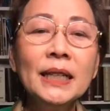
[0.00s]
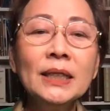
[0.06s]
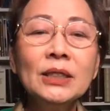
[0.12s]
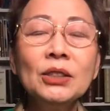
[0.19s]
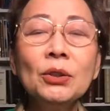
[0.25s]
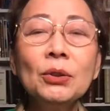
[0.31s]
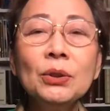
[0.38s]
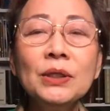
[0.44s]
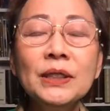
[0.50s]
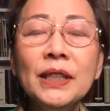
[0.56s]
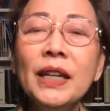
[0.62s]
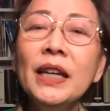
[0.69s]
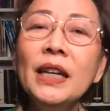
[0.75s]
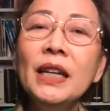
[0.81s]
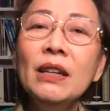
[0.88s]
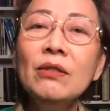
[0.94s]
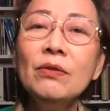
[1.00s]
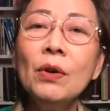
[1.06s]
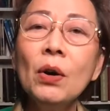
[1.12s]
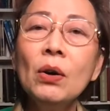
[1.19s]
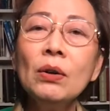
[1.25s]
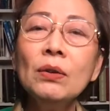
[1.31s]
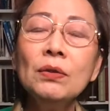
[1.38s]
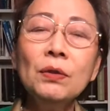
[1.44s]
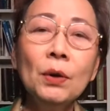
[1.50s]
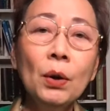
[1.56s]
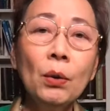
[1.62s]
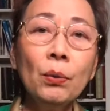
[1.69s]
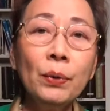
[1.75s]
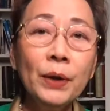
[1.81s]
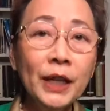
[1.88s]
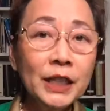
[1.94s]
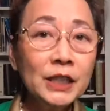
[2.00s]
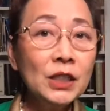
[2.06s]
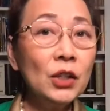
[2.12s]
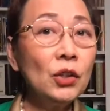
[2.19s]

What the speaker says: So stay involved with